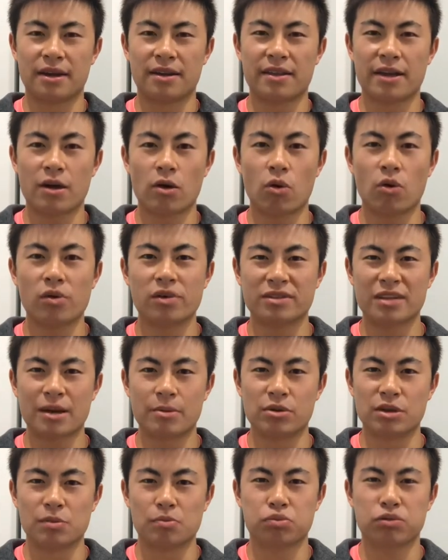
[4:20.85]
they're always
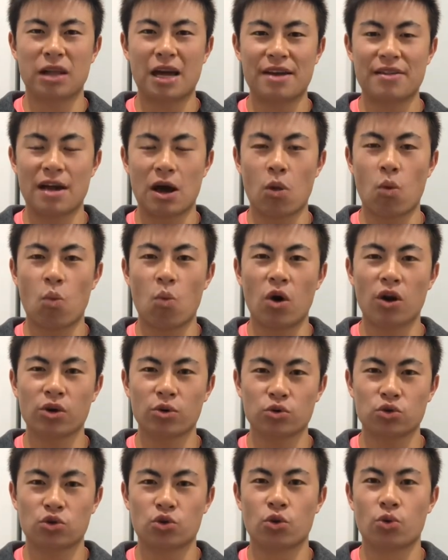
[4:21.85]
able to play that one
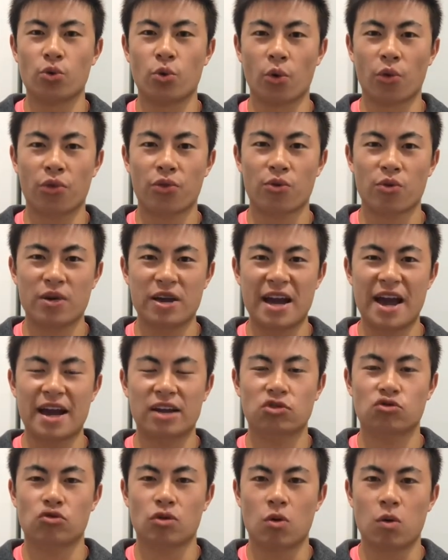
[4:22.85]
or two or three
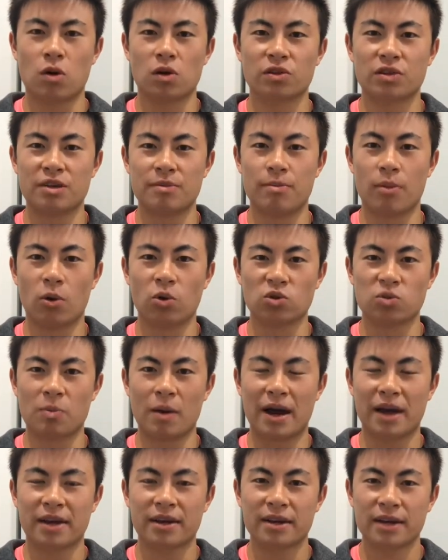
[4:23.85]
extra quality balls
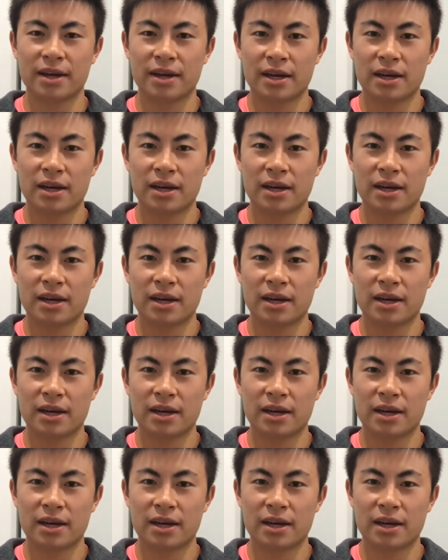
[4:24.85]
back.